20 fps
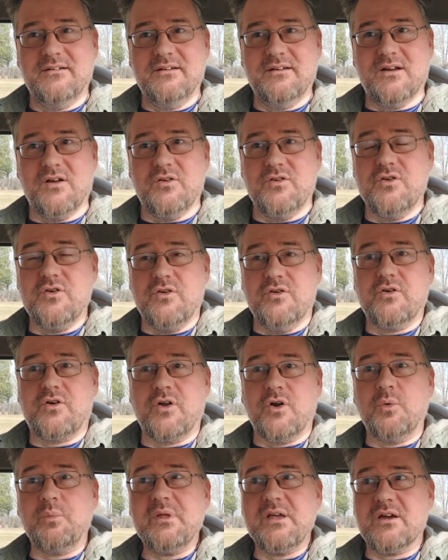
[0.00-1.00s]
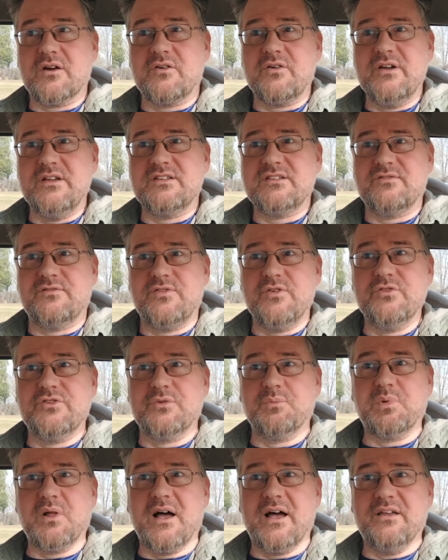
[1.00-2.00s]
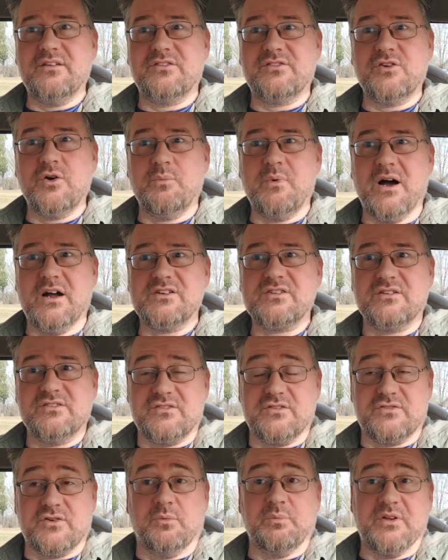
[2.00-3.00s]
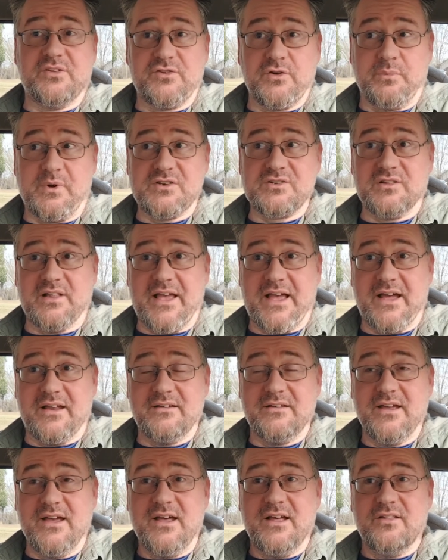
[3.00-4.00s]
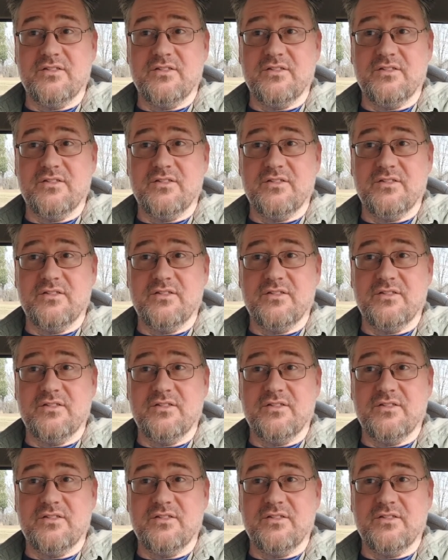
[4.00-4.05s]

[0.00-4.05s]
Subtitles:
You know, you can only increase food supplies so much because there's only so much land.